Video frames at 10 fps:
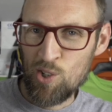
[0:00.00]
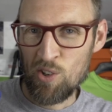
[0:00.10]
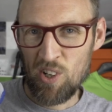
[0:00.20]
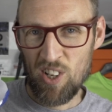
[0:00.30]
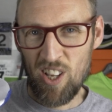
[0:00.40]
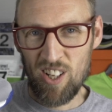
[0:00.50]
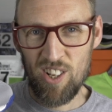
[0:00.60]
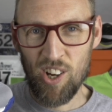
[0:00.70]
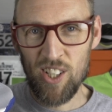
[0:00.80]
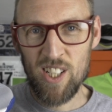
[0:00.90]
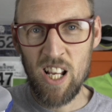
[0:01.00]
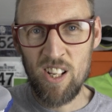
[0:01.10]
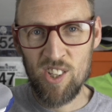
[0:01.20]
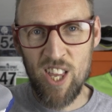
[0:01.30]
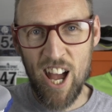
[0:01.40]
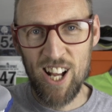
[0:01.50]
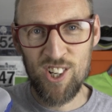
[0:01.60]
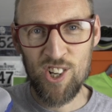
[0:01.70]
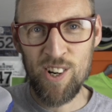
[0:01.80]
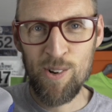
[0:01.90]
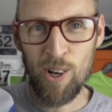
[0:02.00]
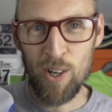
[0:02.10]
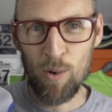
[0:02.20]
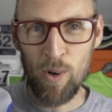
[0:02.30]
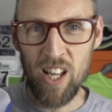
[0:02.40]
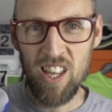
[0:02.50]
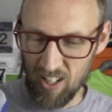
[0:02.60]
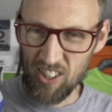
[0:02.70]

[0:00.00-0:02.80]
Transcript: sort of 90s dad shoe kind of way.